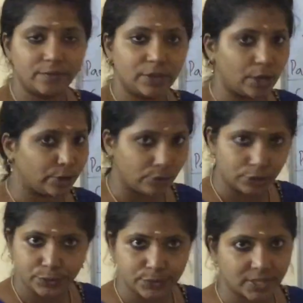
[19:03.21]
We are
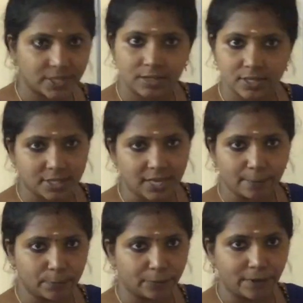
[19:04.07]
not using this
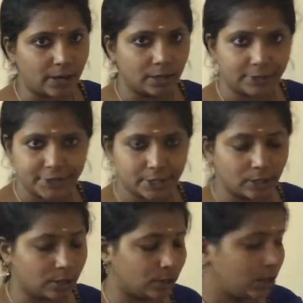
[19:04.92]
type of
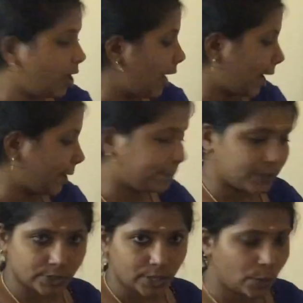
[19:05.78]

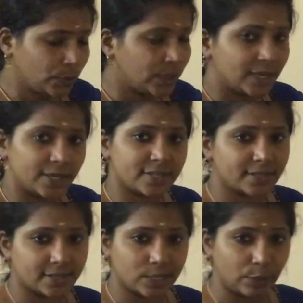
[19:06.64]
IPs now. It is
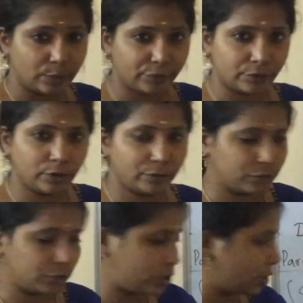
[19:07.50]
reserved for
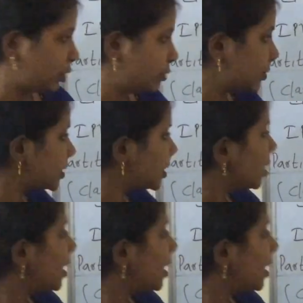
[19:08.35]
future use.